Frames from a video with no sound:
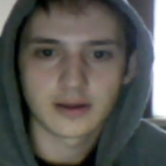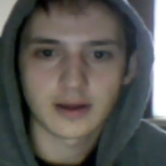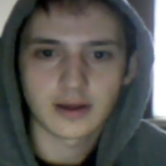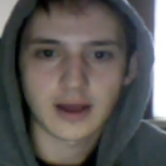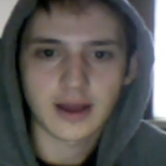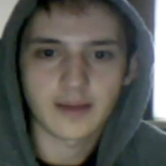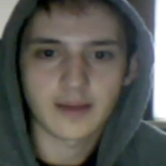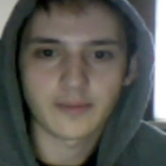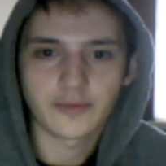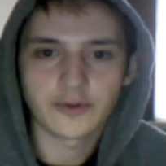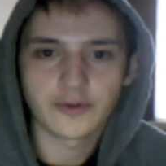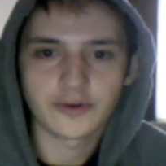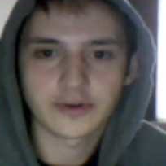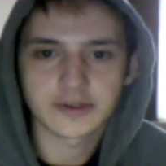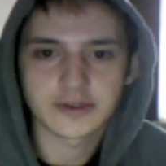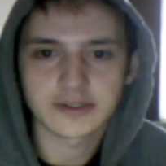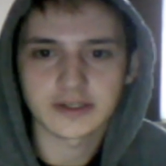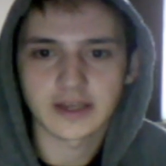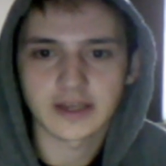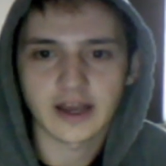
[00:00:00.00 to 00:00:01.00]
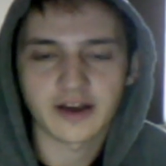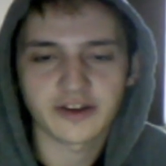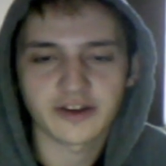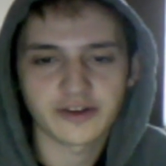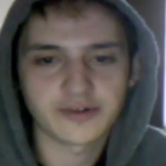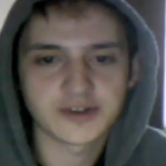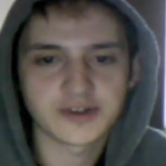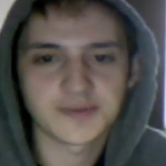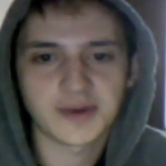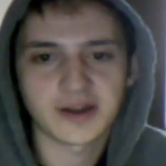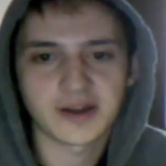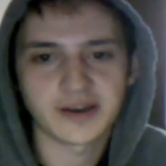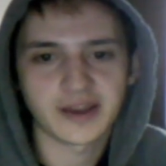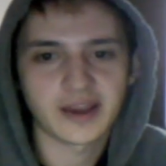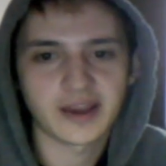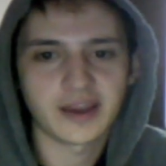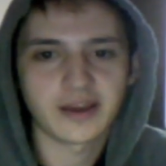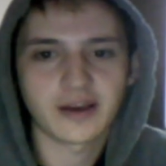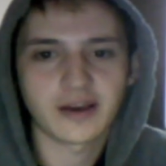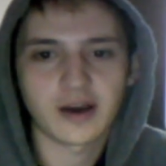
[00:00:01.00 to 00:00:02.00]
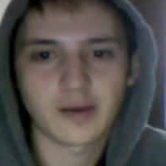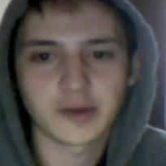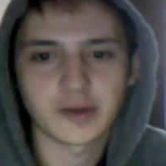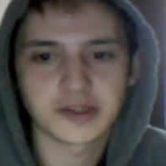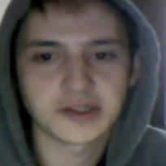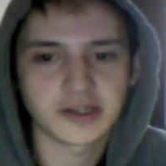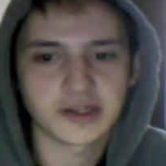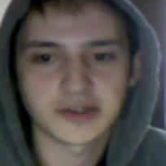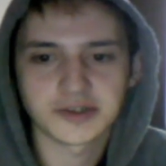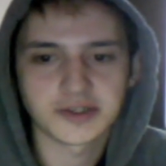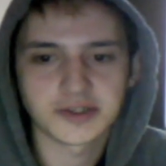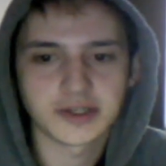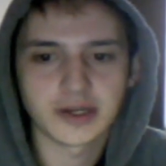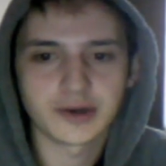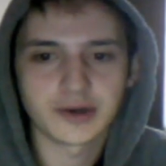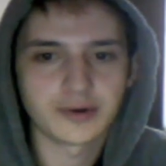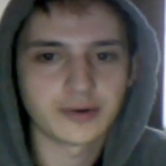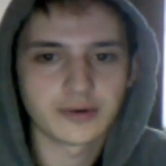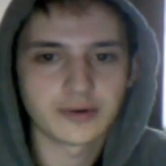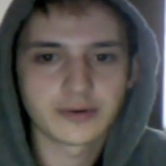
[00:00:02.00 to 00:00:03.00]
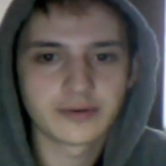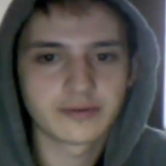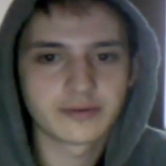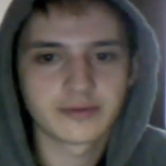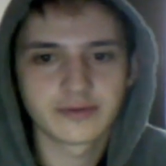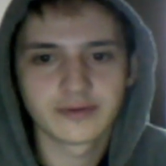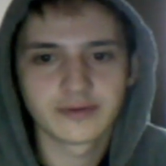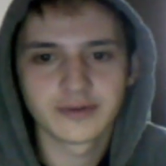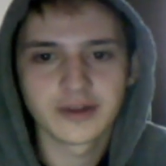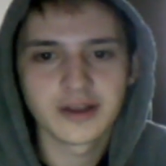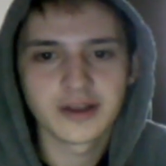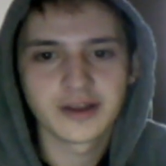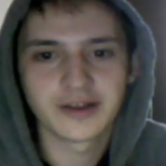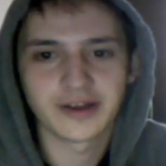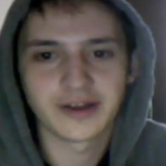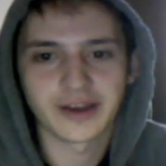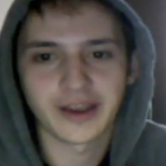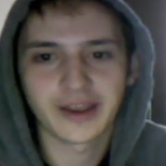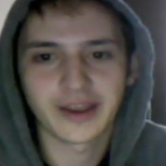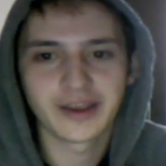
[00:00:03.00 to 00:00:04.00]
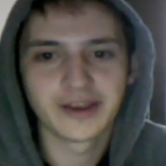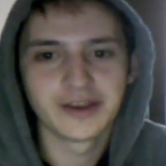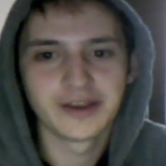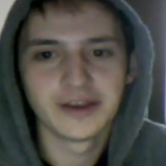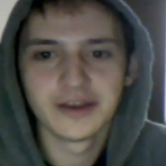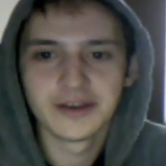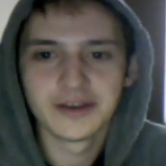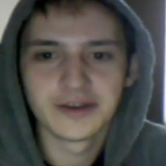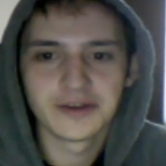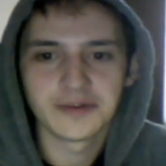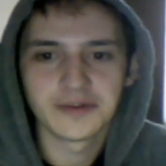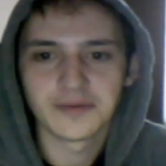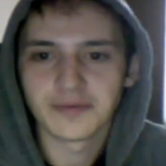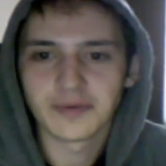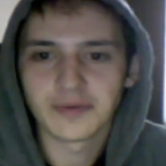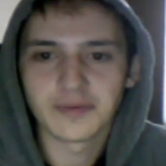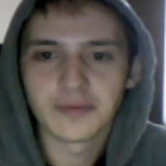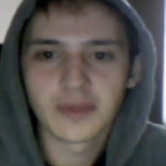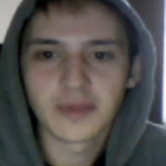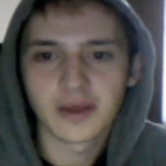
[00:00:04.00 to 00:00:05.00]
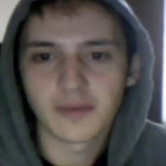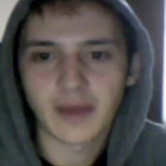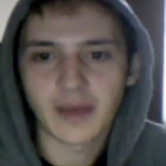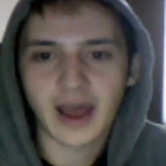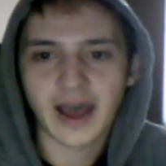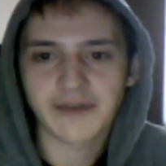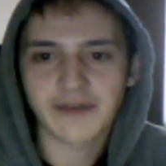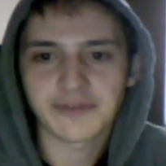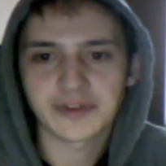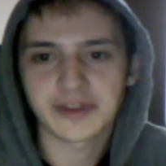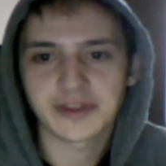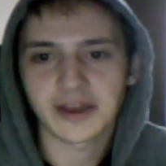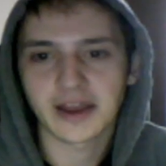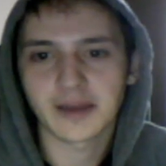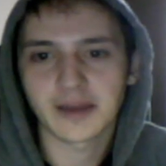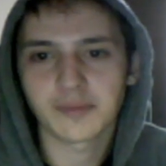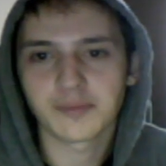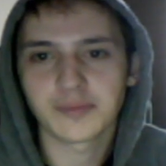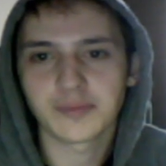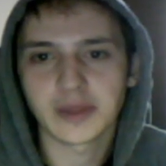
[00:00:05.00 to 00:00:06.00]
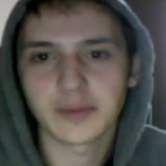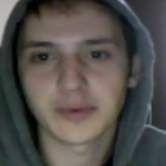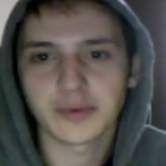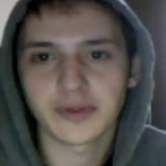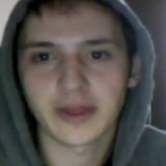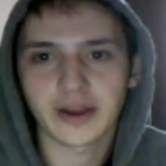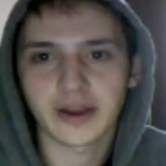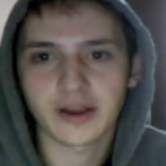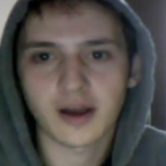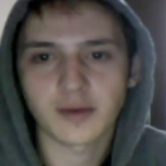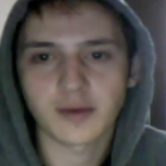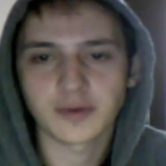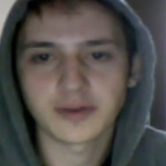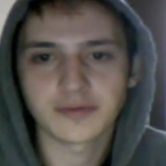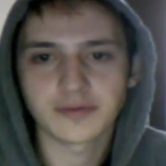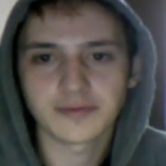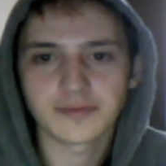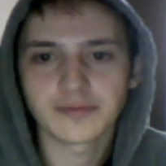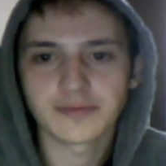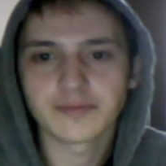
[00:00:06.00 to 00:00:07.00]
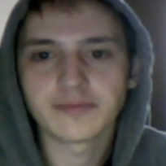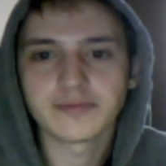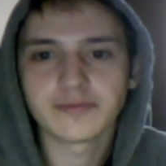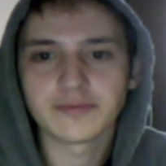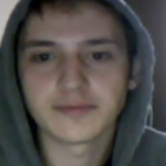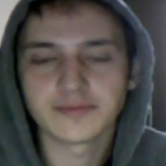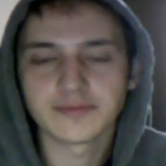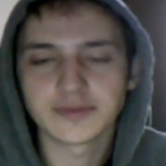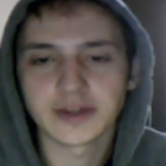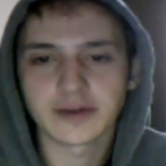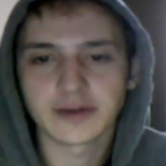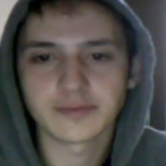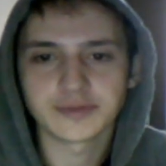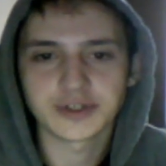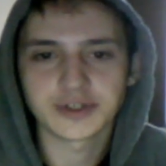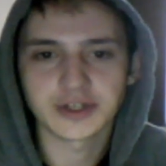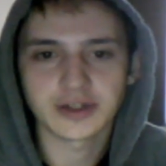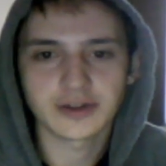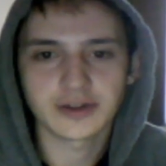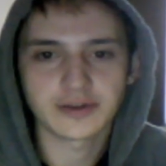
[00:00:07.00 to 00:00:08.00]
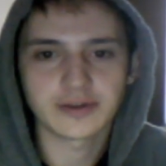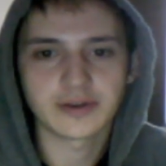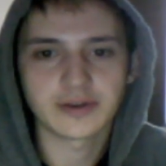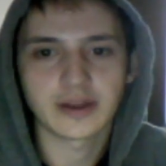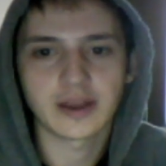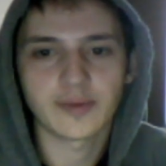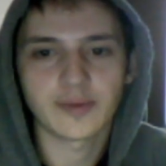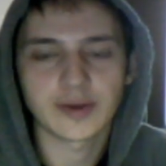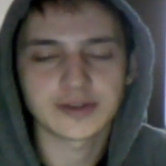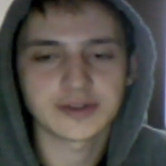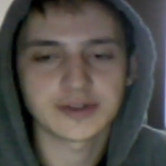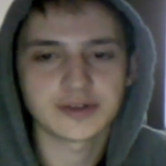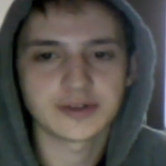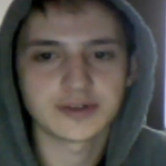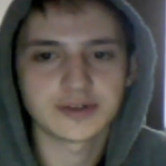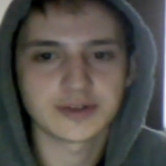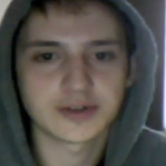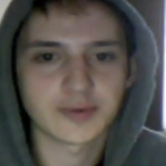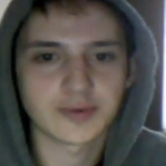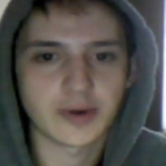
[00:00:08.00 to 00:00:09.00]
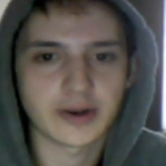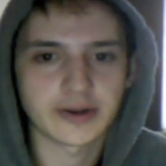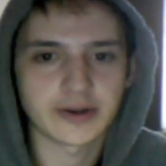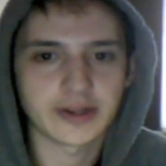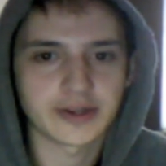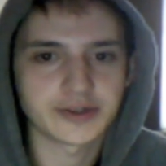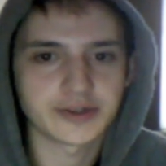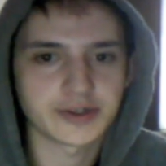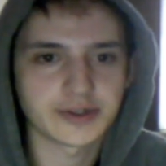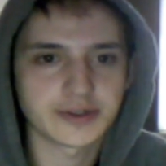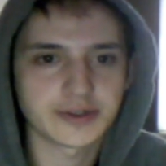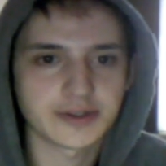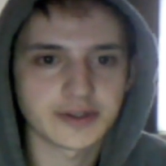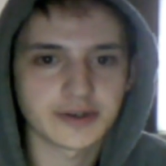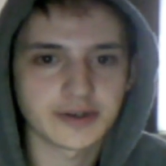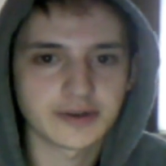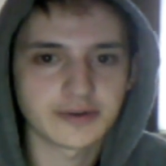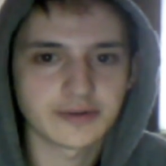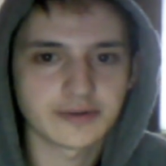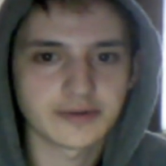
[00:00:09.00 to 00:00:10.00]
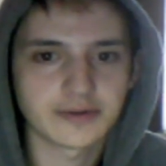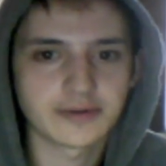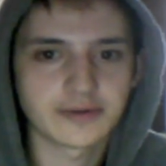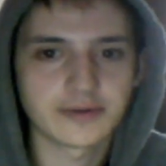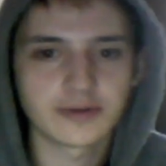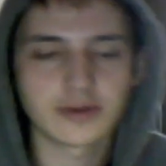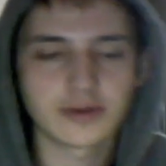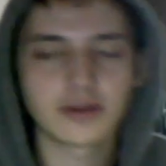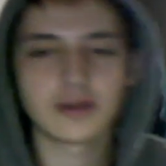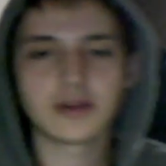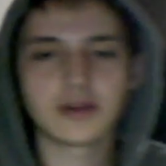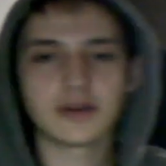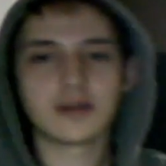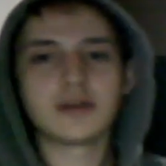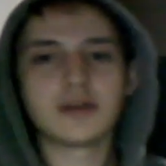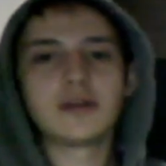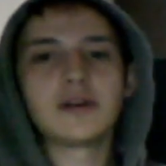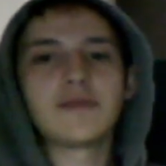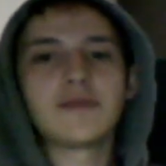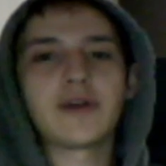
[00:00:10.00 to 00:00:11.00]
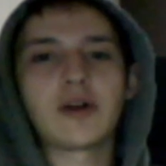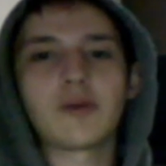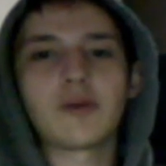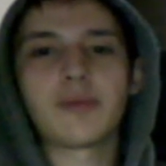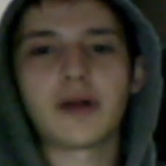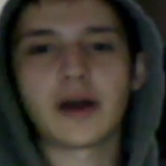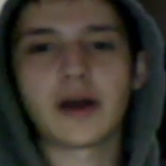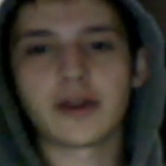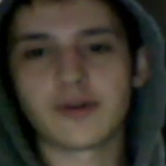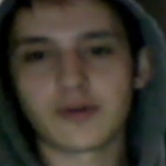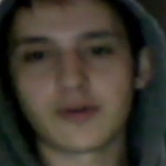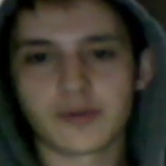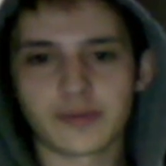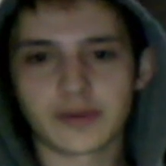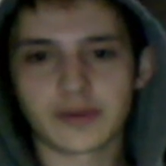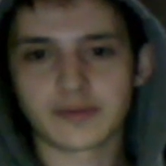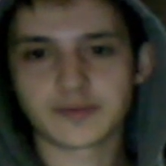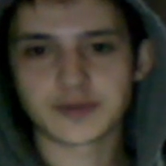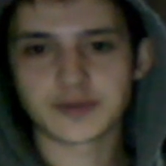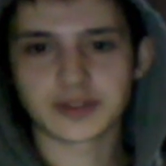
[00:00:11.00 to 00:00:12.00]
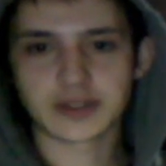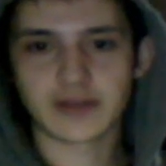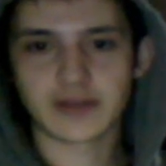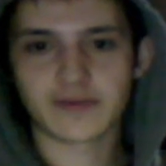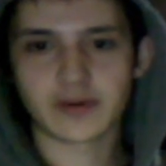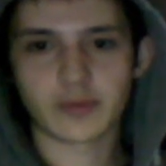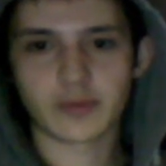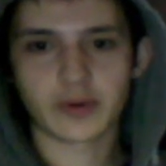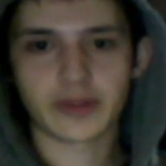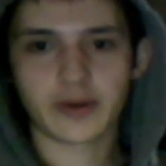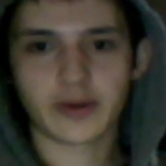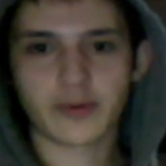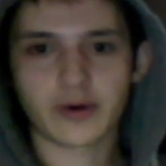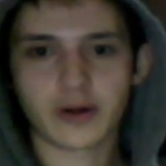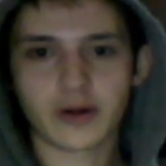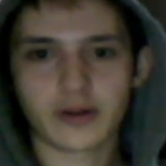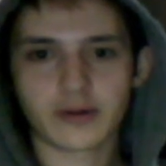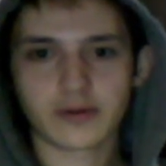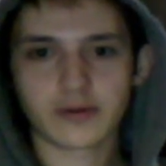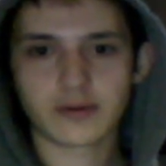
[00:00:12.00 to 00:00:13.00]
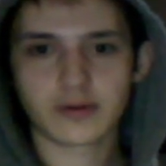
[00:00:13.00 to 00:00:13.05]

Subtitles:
I'm Lucasy. How do you respond to hate comments? I just don't. Like, half the time, people that comment dumb shit and hate messages just want attention, so if I reply to them, I'm just giving them what they want.